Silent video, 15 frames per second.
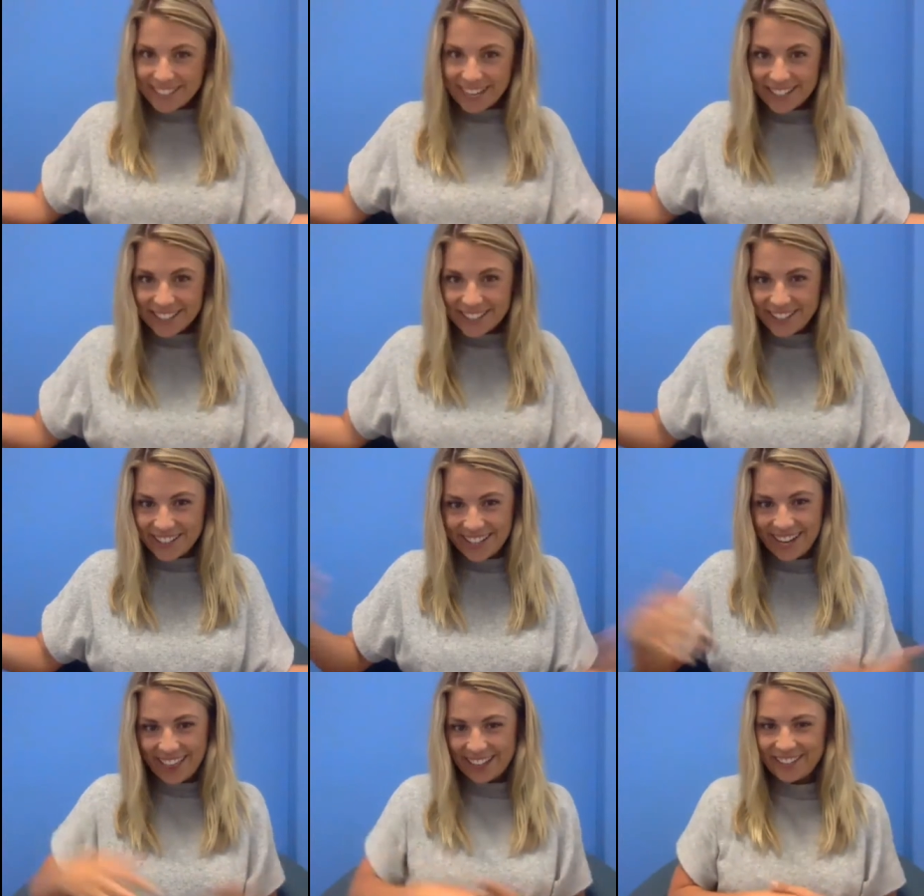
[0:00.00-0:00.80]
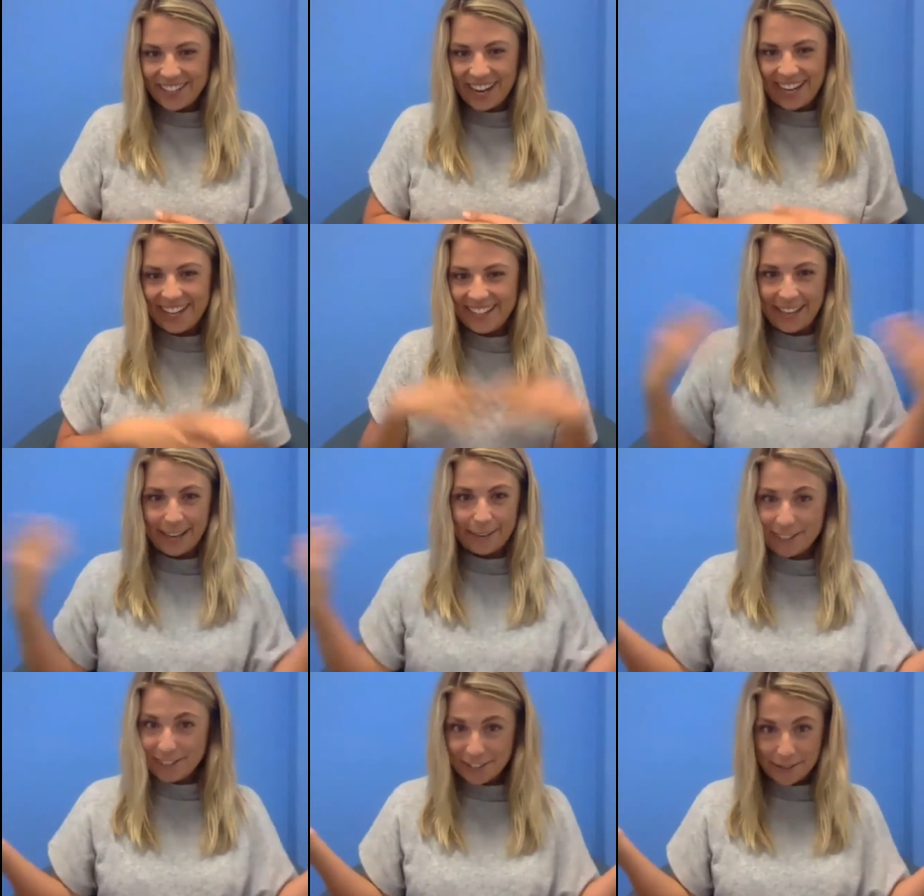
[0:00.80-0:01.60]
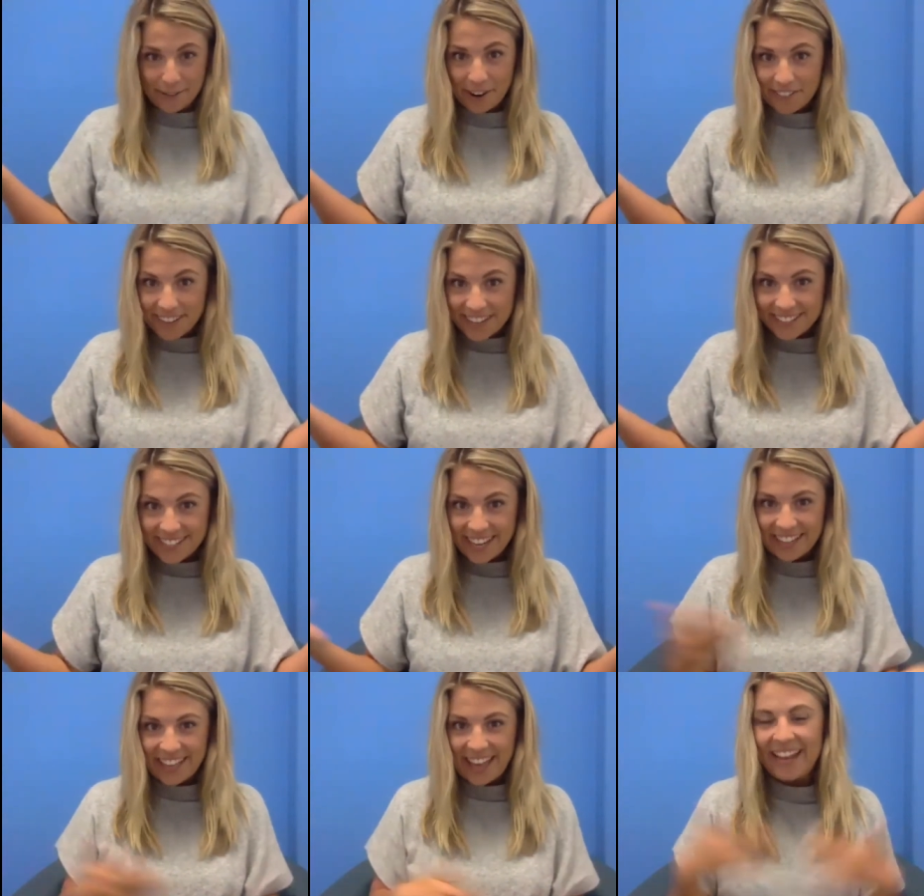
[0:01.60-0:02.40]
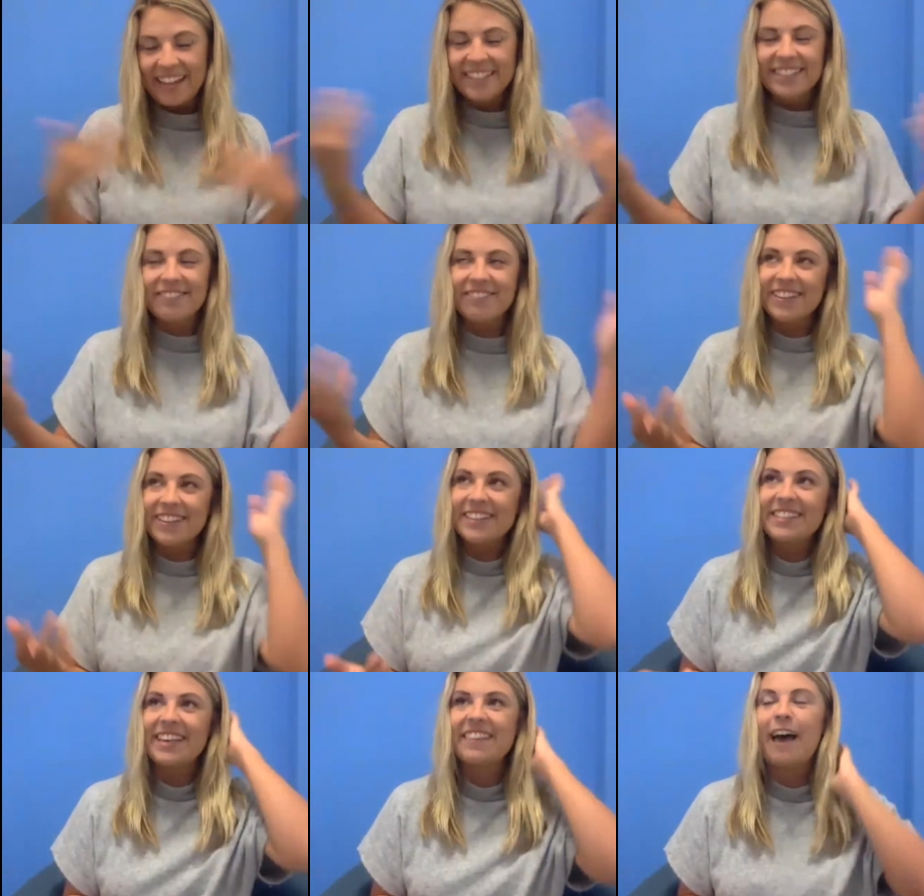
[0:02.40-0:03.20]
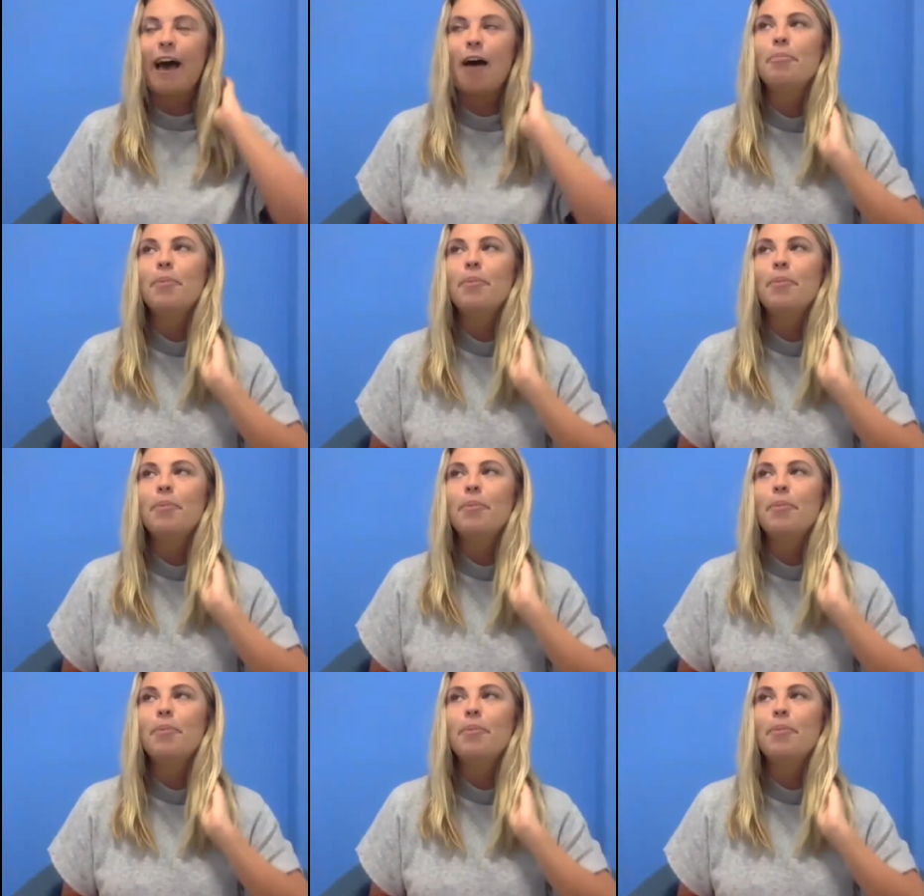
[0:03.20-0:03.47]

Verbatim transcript: touch on another training, like my trip over here to LA and different things like that.